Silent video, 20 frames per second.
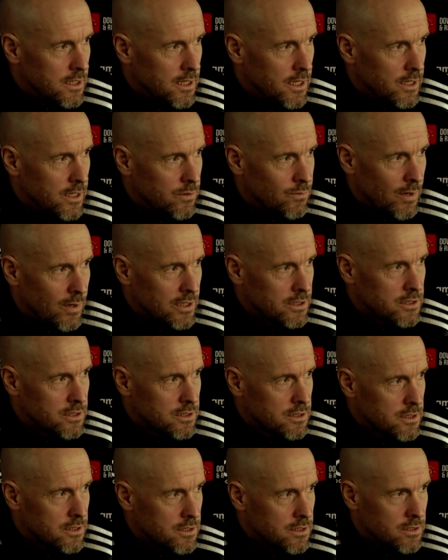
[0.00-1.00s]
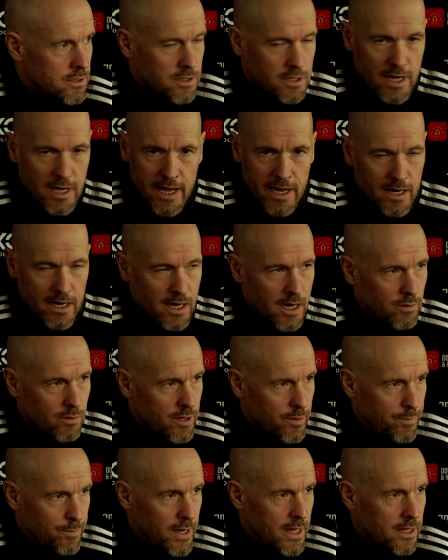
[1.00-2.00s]
it was clear how
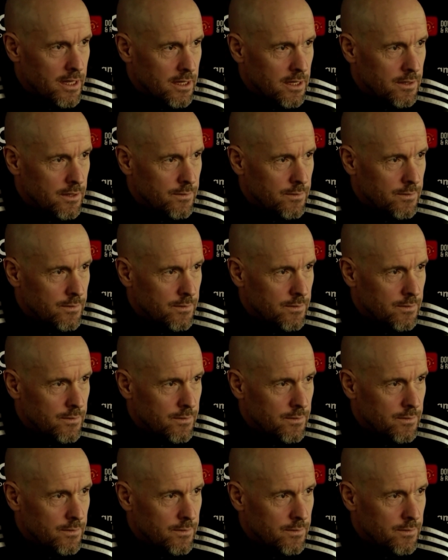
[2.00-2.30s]
they play.